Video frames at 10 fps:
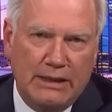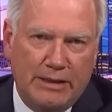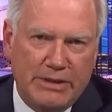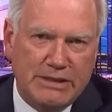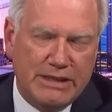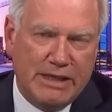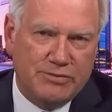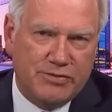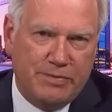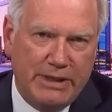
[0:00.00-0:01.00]
Now, Albanese
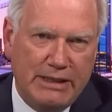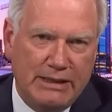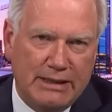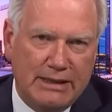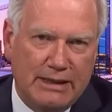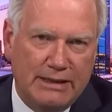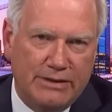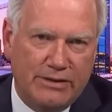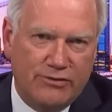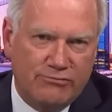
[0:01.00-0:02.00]
keeps repeating that line,
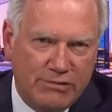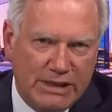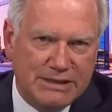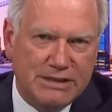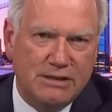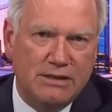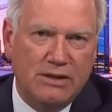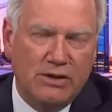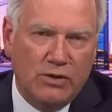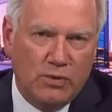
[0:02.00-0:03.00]
that the reason
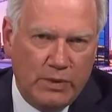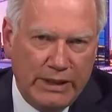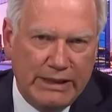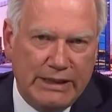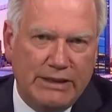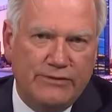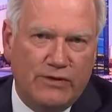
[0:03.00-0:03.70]
we need a